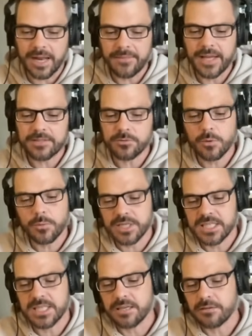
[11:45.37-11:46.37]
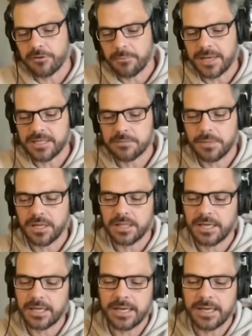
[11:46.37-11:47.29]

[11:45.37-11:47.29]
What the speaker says: And that's what we're seeing from Hizballah.